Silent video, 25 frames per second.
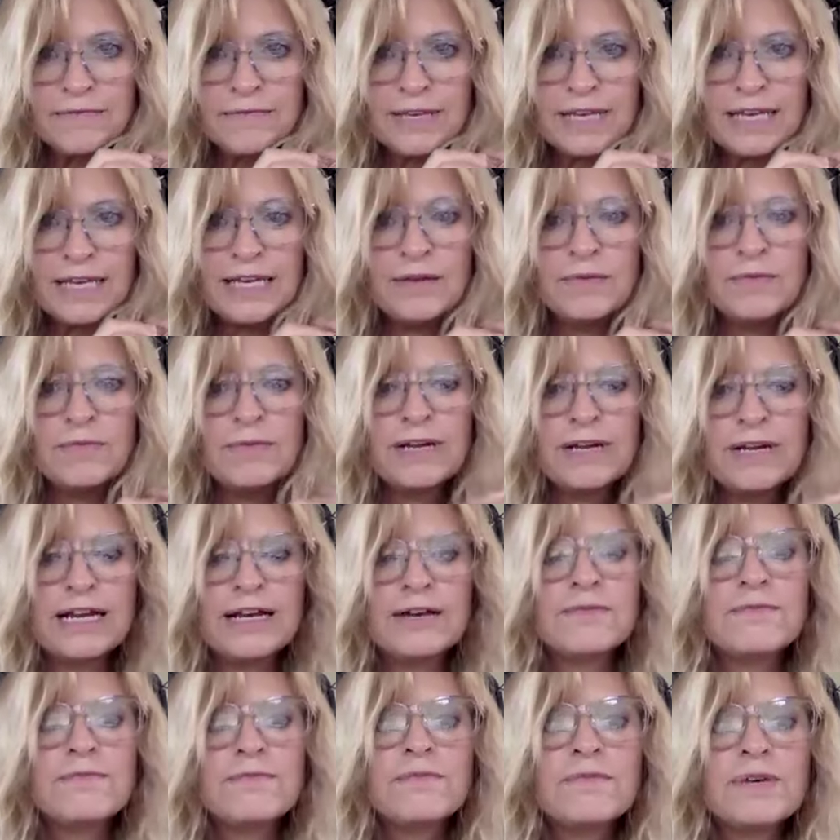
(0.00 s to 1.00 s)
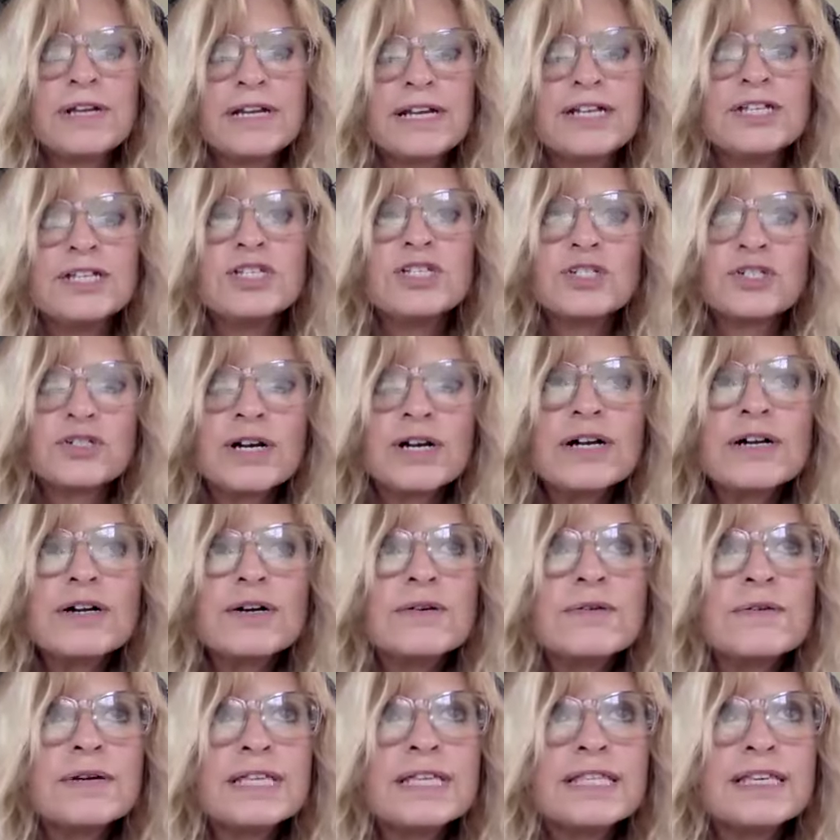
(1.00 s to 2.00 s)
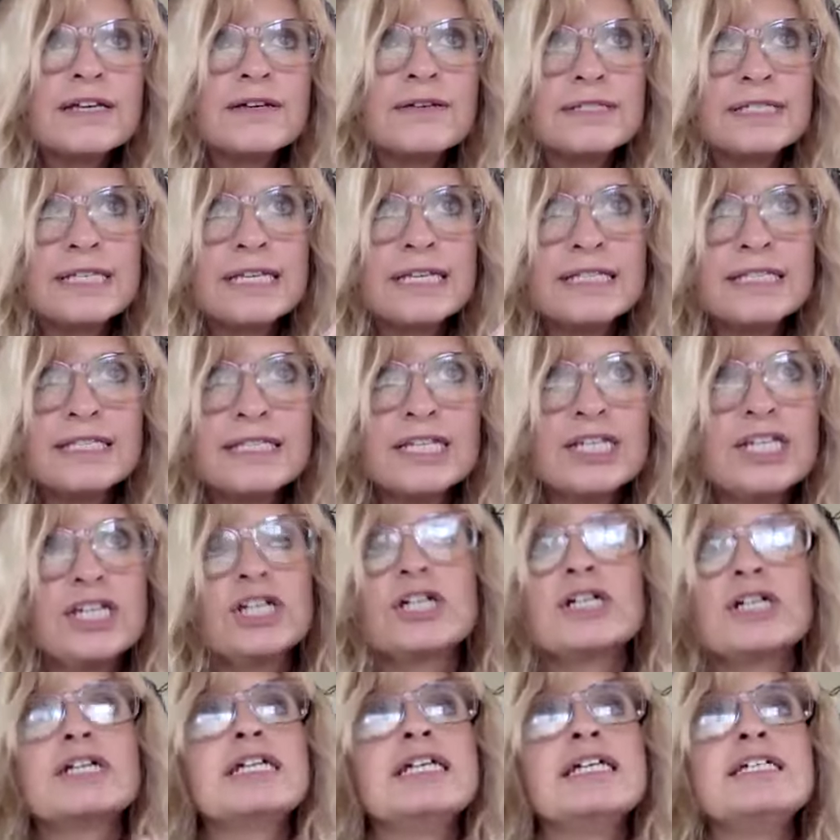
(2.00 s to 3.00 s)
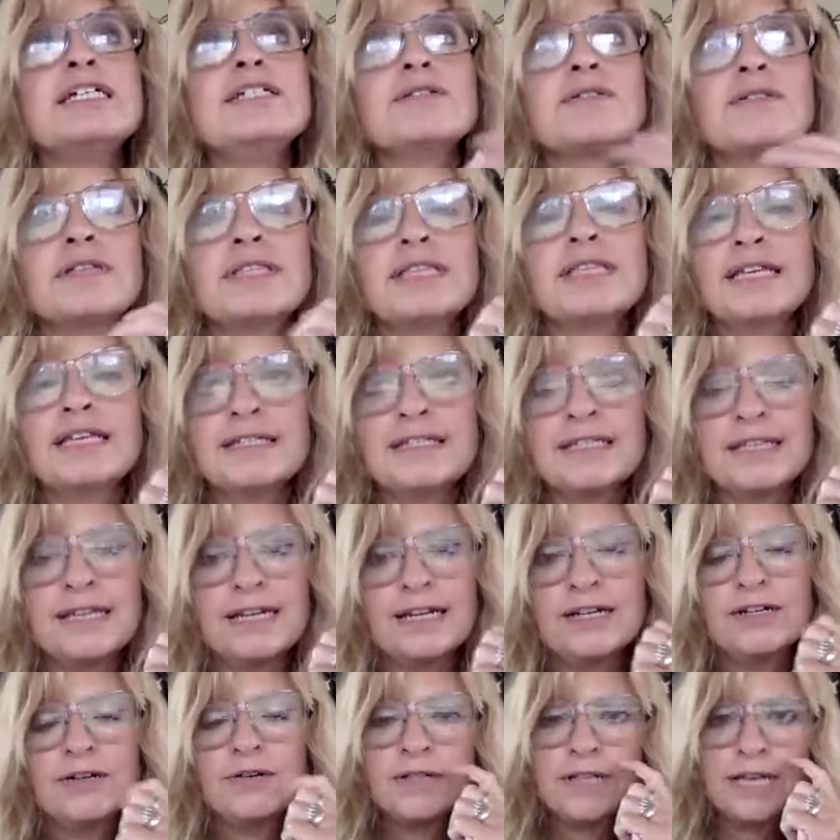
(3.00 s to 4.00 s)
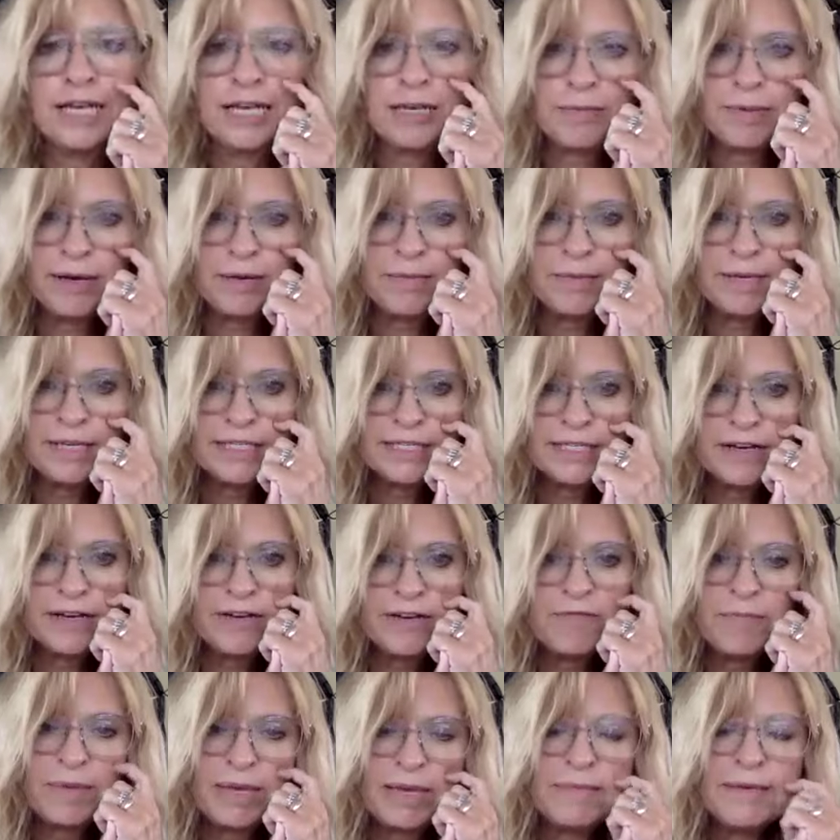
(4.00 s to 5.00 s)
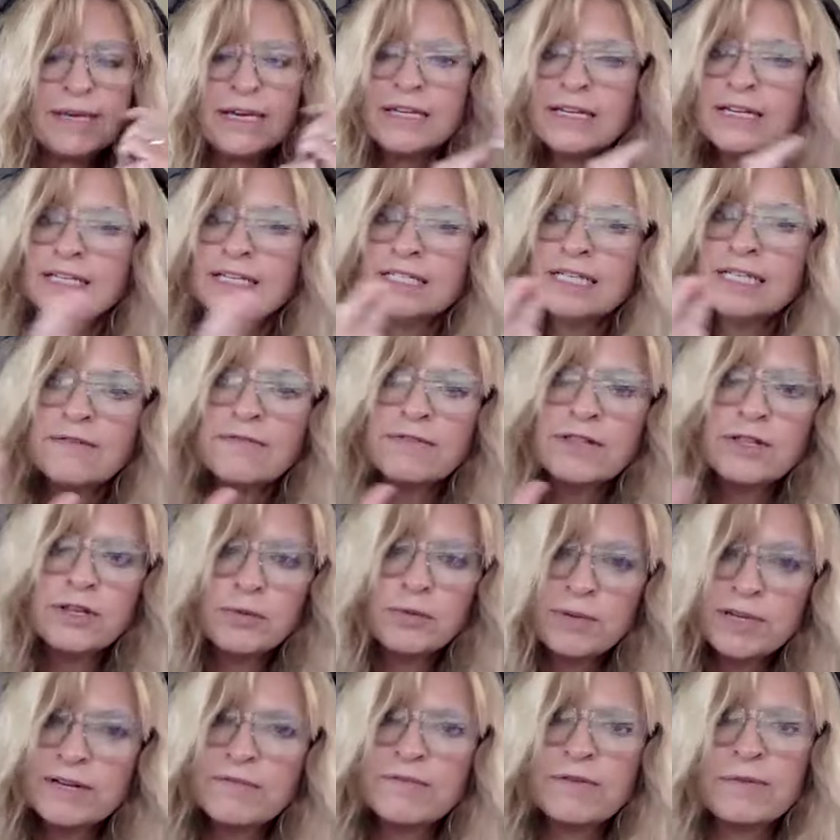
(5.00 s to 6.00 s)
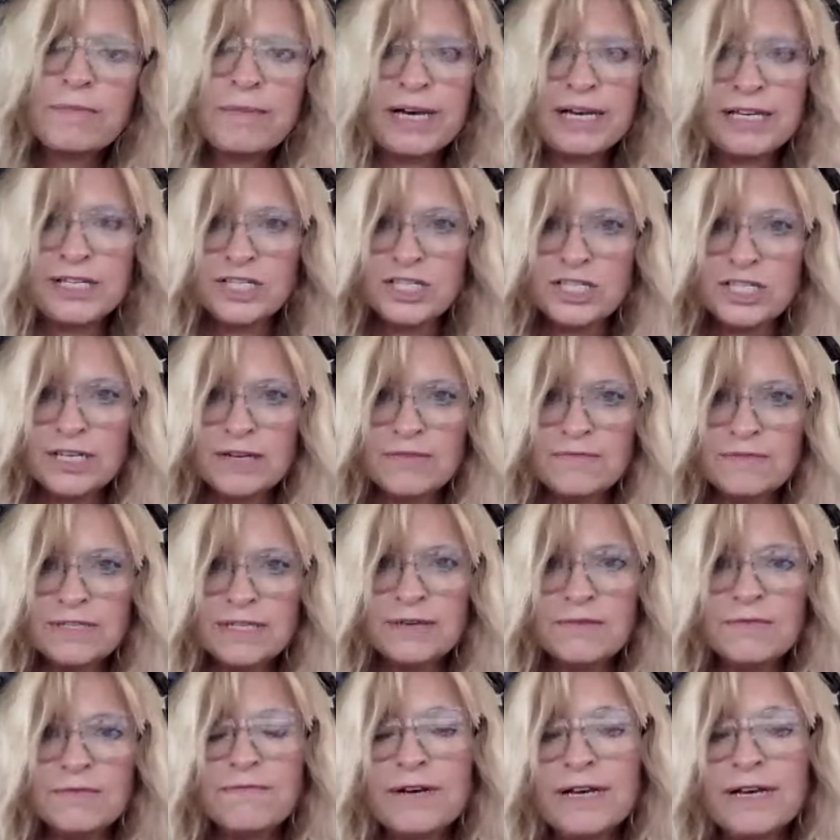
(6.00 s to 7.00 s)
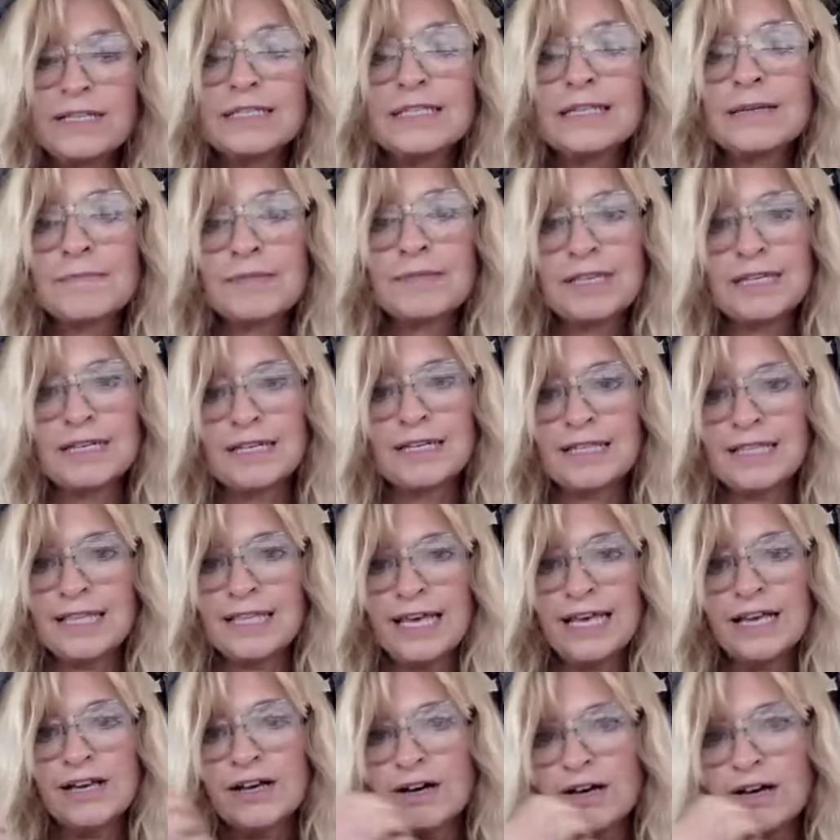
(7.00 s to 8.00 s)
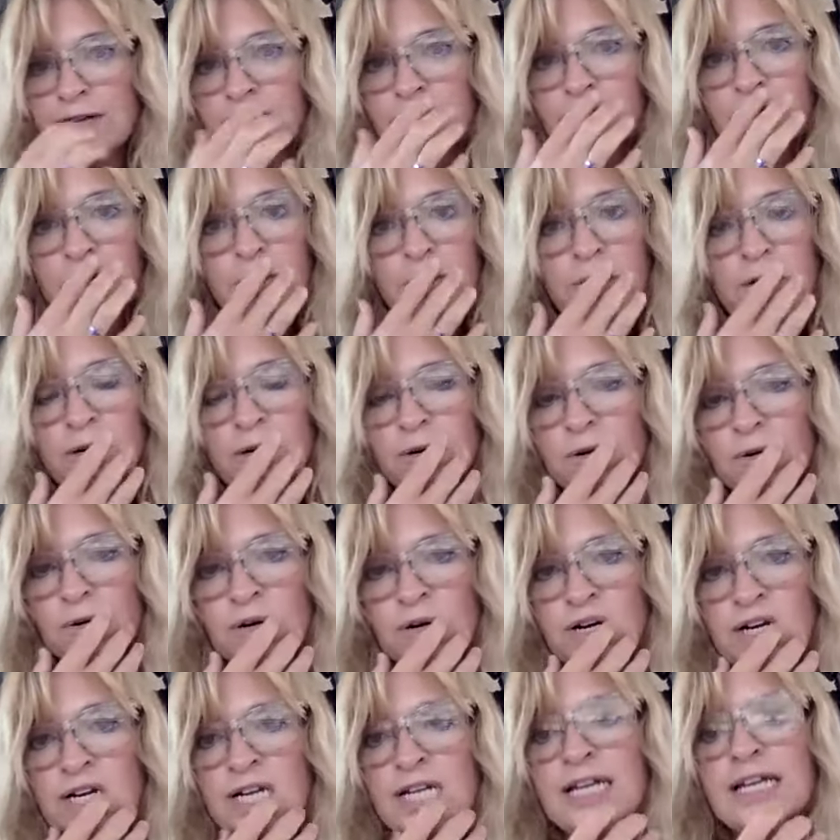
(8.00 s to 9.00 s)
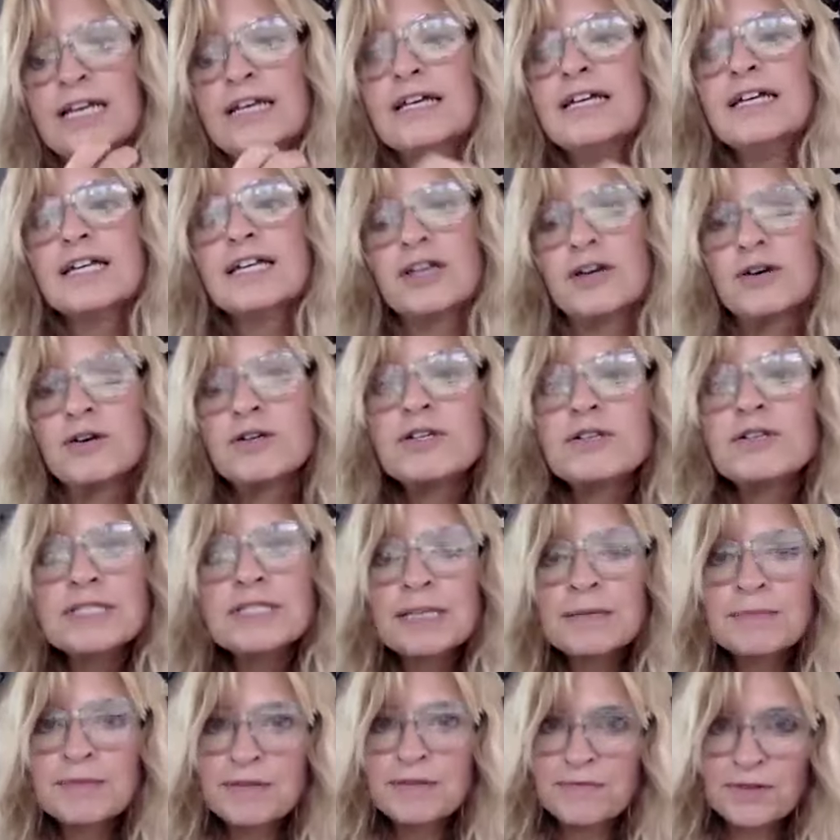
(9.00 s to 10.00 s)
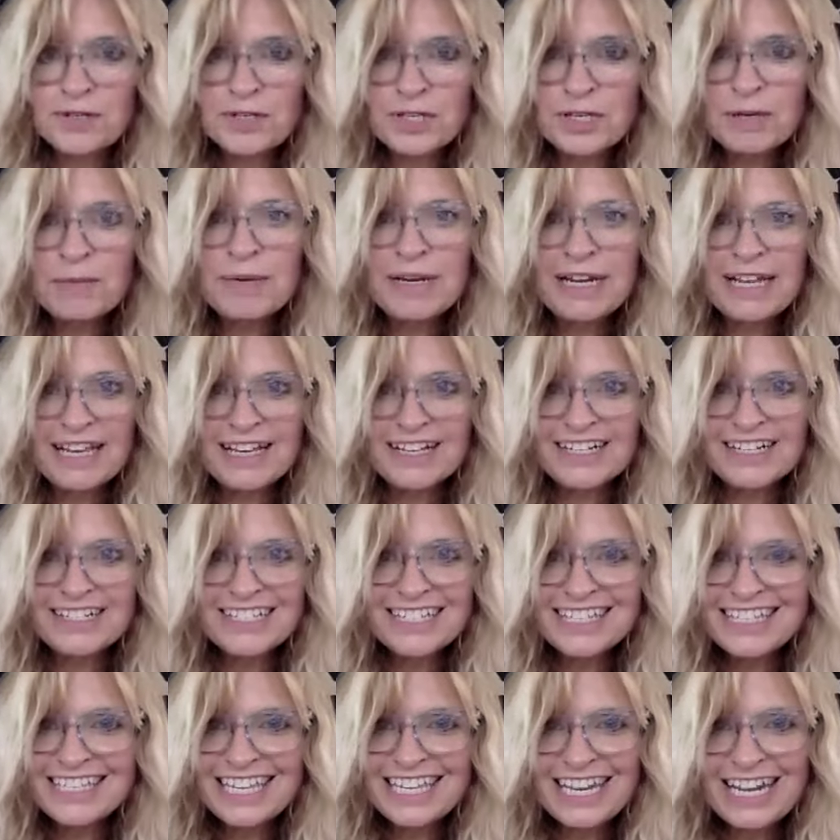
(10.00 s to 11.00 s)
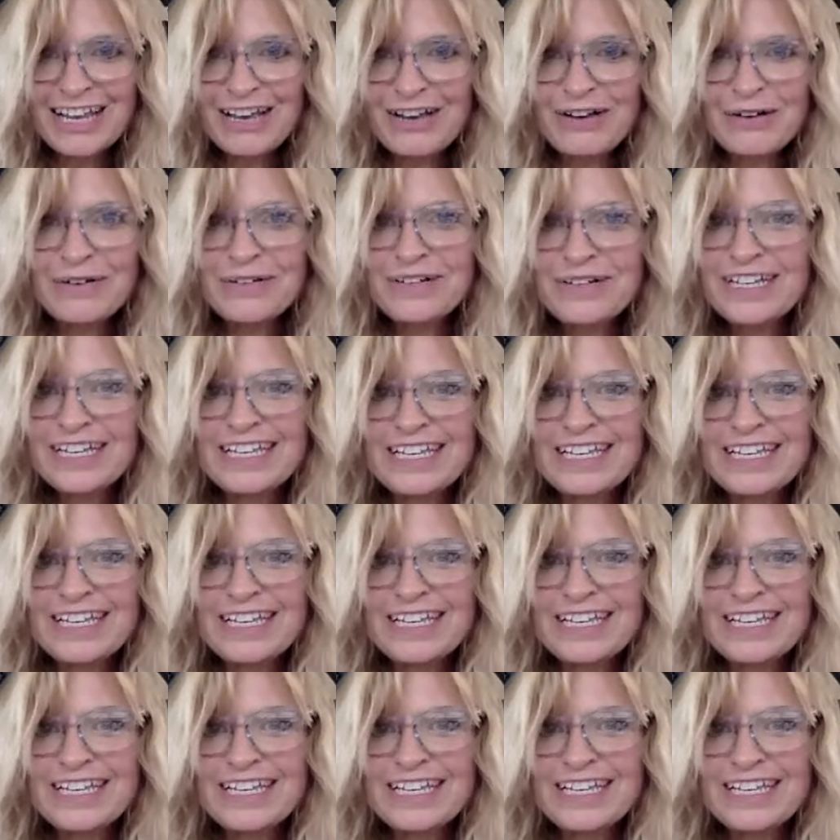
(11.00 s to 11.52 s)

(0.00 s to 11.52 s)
And when I when I struggle with those insecurities or things that I don't like about myself, maybe I need to have a little bit of a mind shift and find something to thank God for or go do something for somebody else, you know. Yeah.